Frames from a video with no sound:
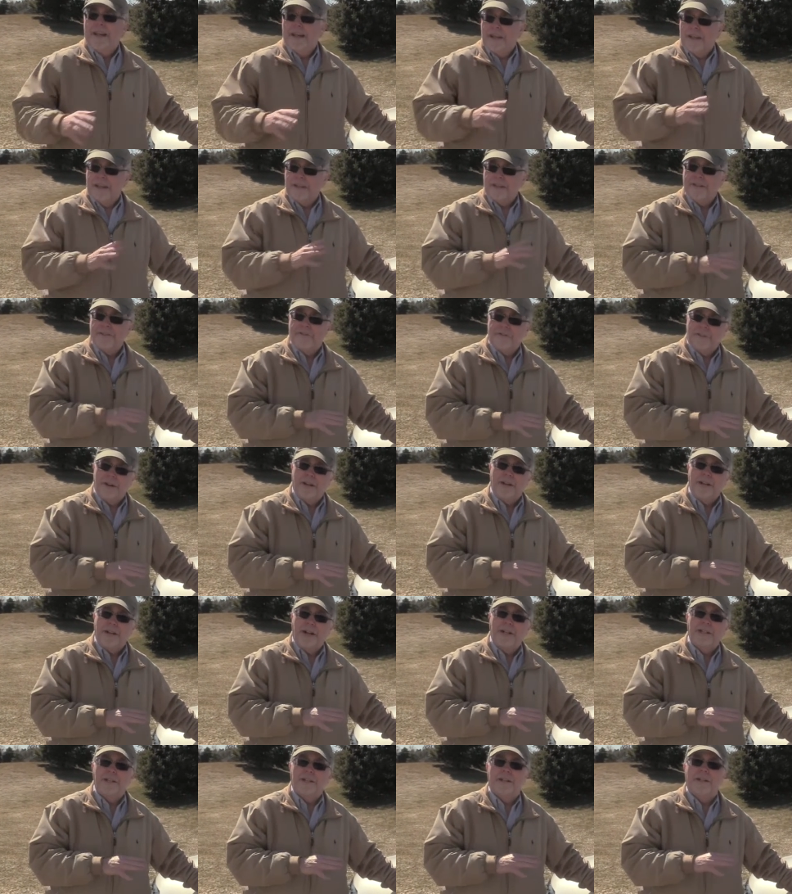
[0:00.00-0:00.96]
It's a very
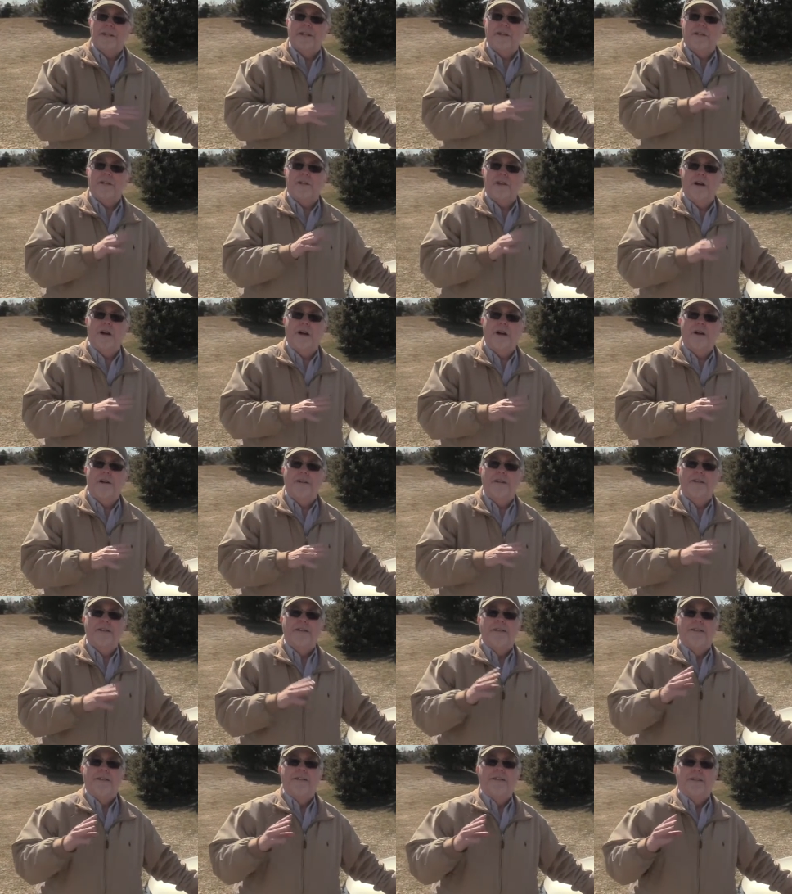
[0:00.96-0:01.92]
nice little car,
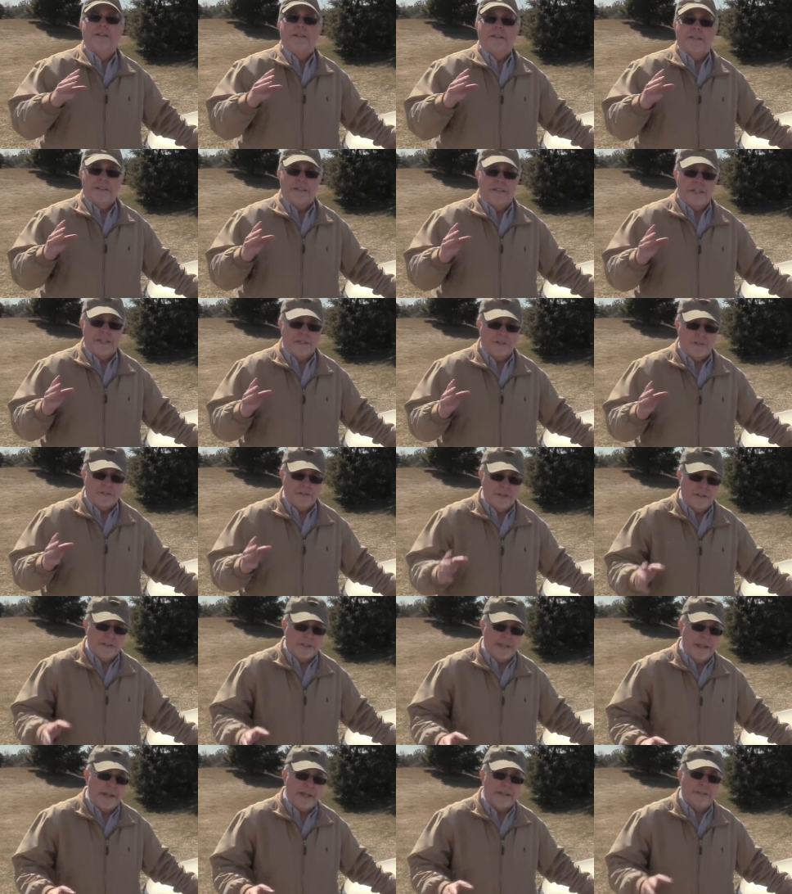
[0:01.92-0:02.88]
gets good
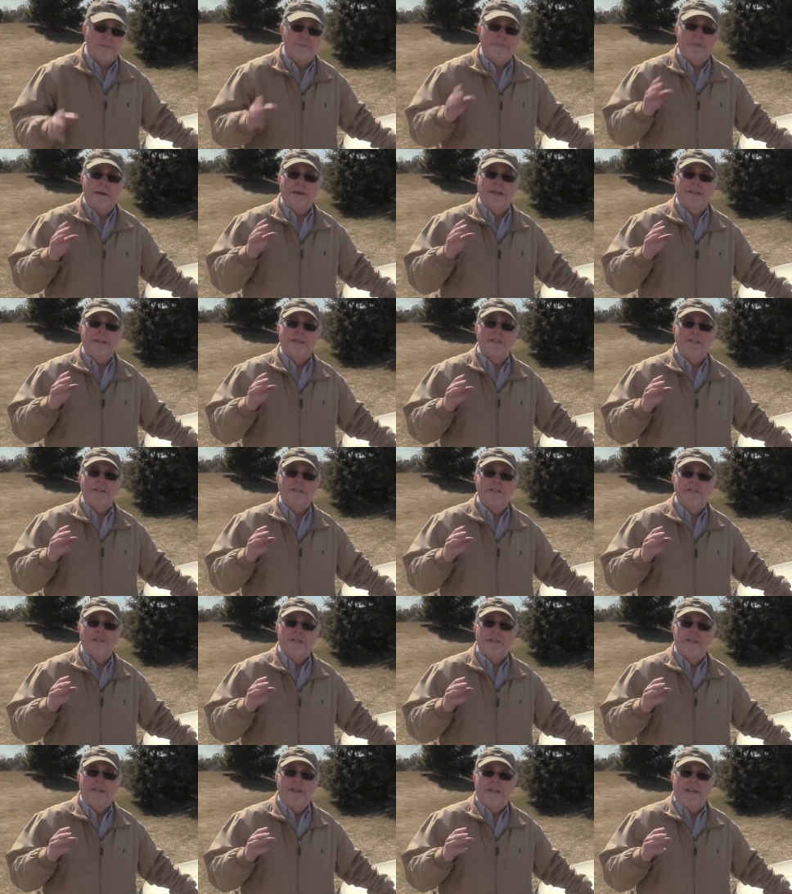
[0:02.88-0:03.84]
gas mileage,